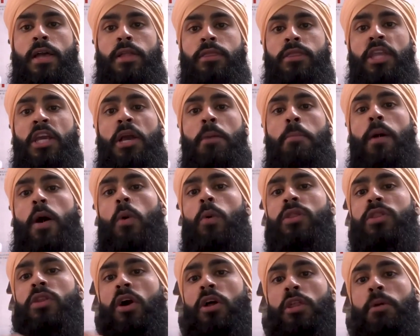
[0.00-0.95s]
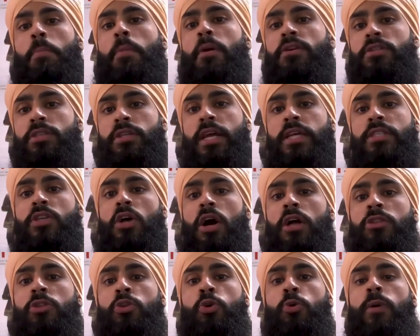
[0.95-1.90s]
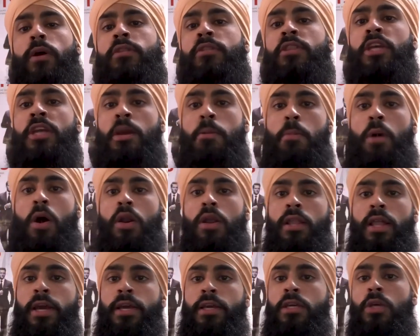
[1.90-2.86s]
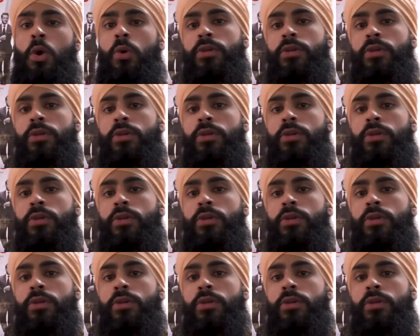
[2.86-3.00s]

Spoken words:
Think about what the other person has gone through and think about it like,